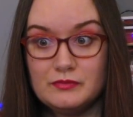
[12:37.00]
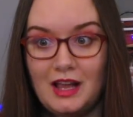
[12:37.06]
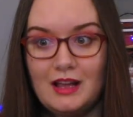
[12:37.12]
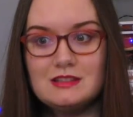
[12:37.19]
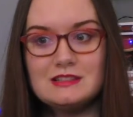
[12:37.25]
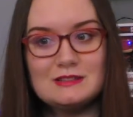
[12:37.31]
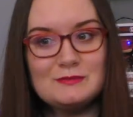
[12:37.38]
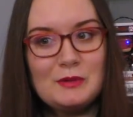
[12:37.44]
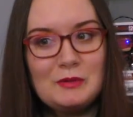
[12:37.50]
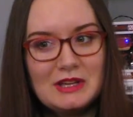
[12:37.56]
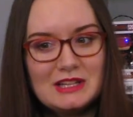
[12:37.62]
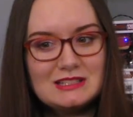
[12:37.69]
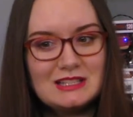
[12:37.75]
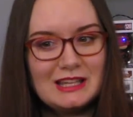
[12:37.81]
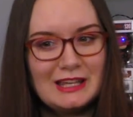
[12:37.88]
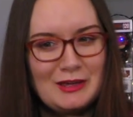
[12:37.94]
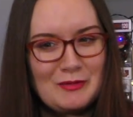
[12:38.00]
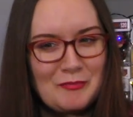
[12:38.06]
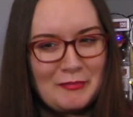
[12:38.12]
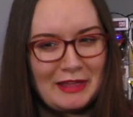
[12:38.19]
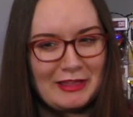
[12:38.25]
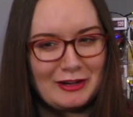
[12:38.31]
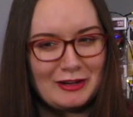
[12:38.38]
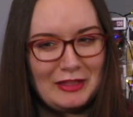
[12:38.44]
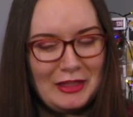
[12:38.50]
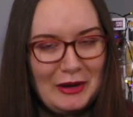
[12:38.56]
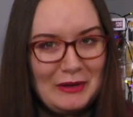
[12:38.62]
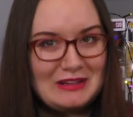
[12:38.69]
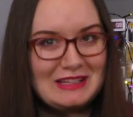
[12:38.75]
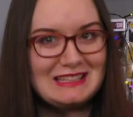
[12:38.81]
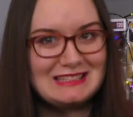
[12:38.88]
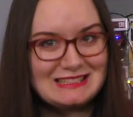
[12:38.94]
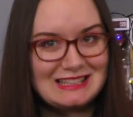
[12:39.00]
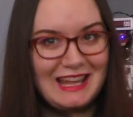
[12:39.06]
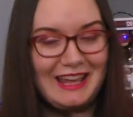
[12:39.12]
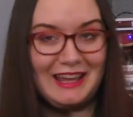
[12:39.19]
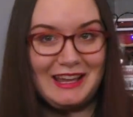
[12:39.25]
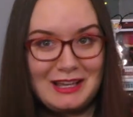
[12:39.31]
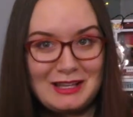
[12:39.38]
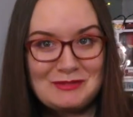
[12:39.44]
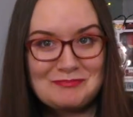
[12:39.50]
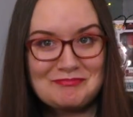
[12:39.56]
Is this even get to keep Miller though? Cause like,